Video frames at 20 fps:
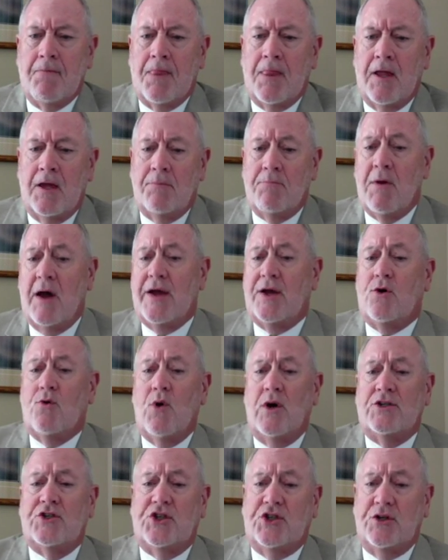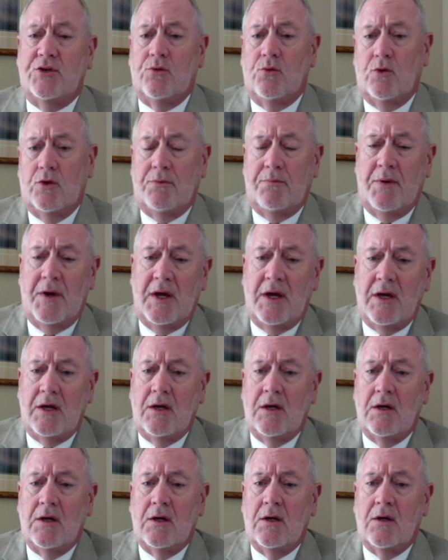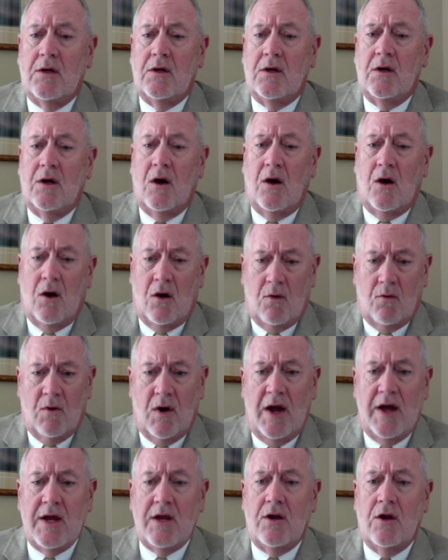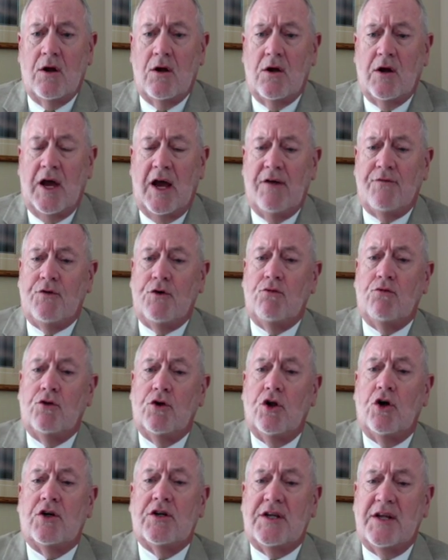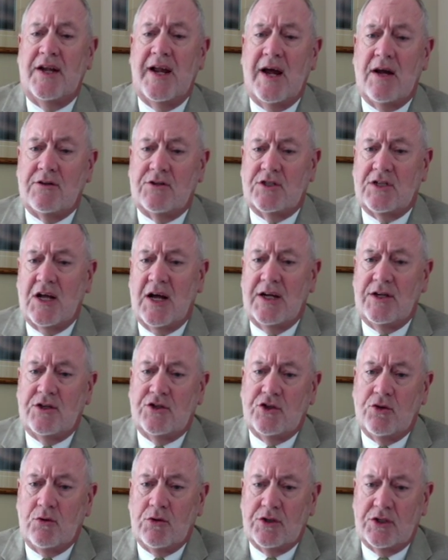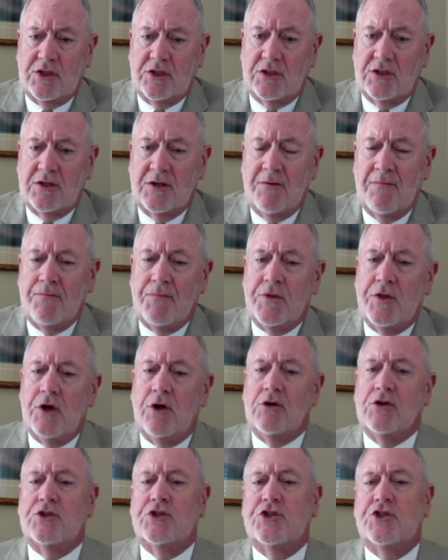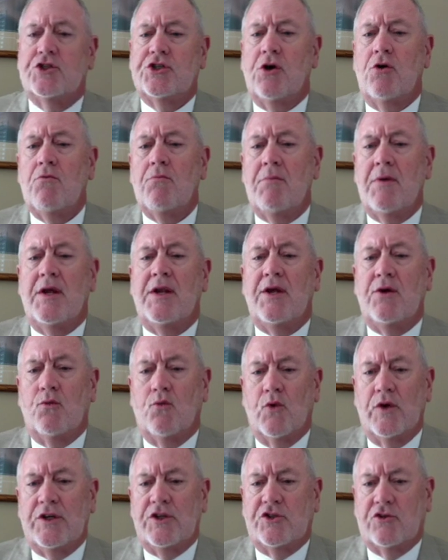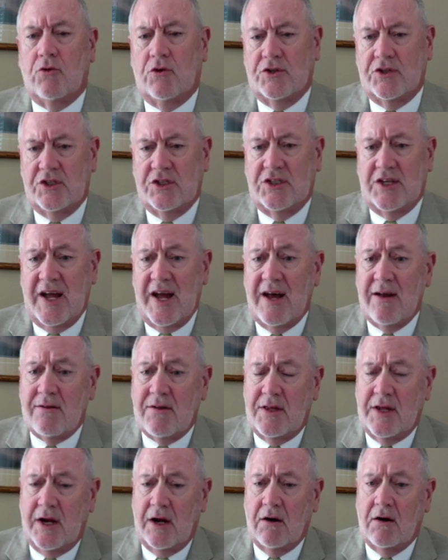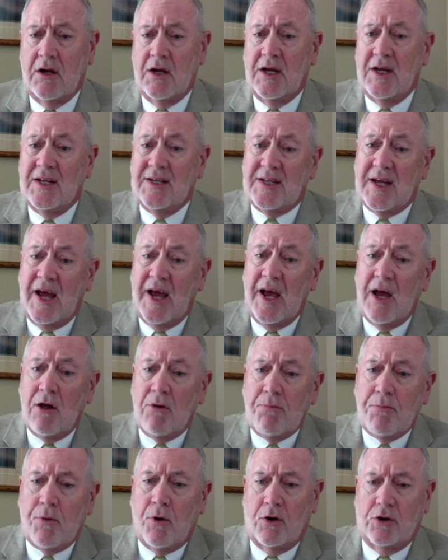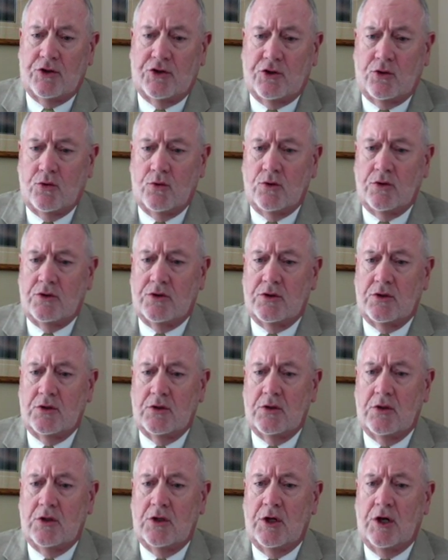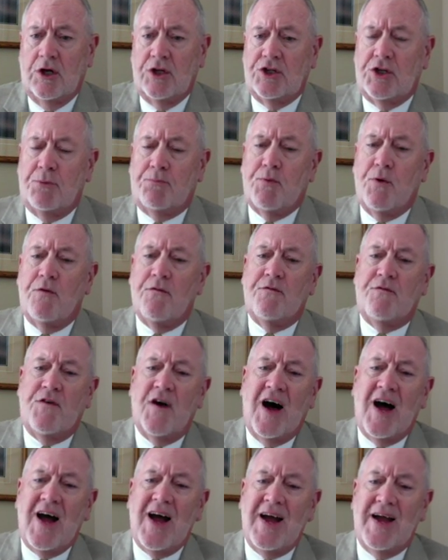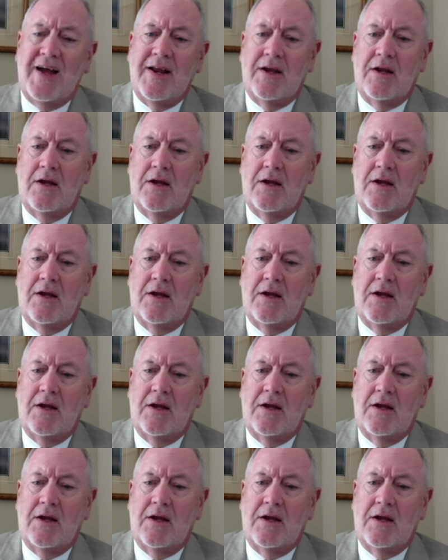And my question would be, all right, have you looked at outside sources? There are so many resources out there to help our schools, to provide